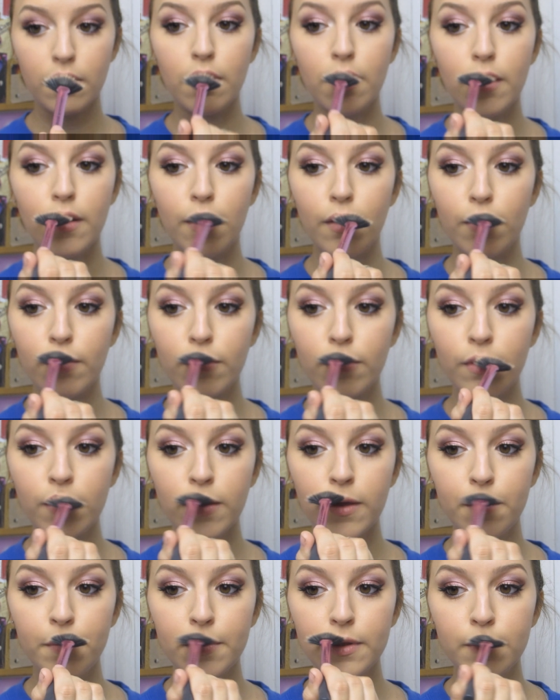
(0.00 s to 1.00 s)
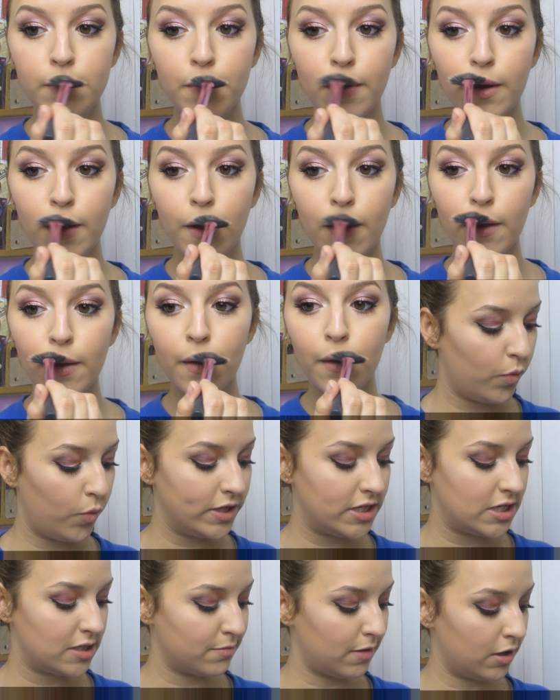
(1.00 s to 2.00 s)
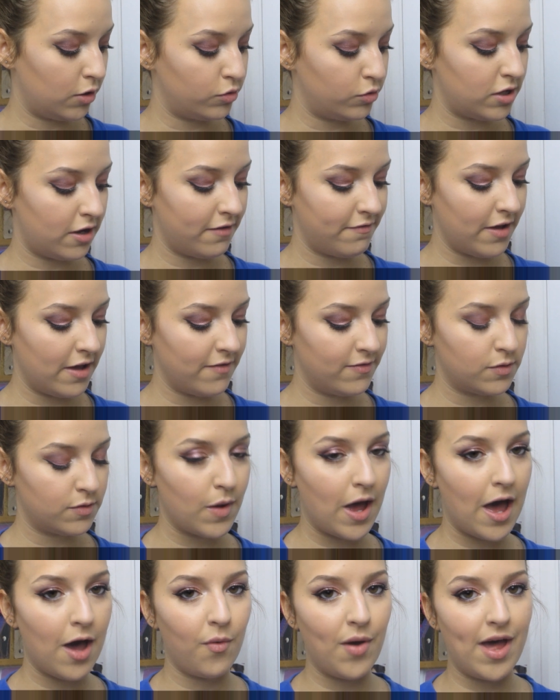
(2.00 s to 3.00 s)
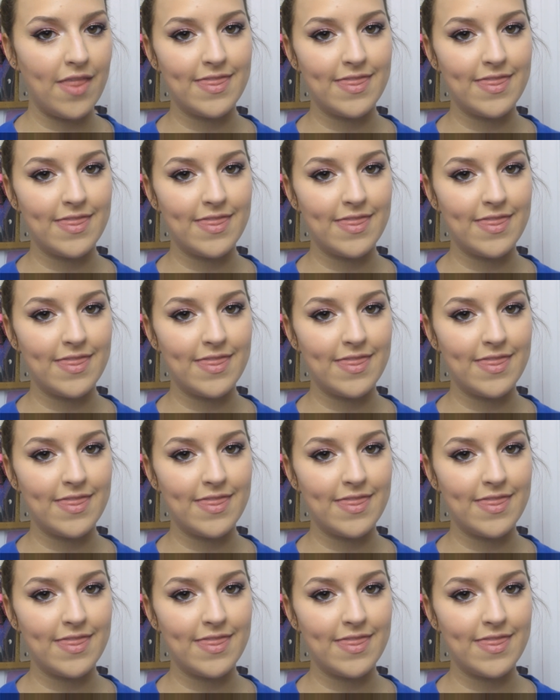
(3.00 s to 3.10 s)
Then on the Cupid's bow, which is my all-time fave as well,